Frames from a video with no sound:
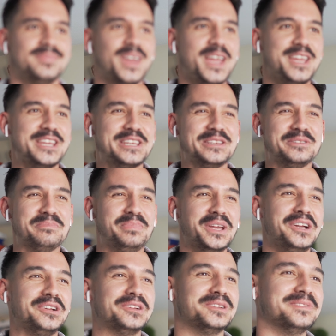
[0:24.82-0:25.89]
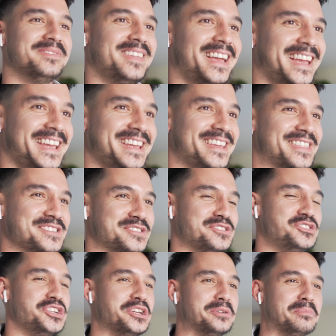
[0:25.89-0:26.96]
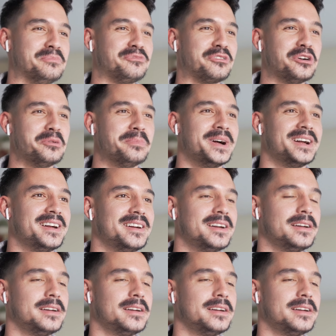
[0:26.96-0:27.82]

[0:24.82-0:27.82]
Hey, Bill. Hey, this is Jim from...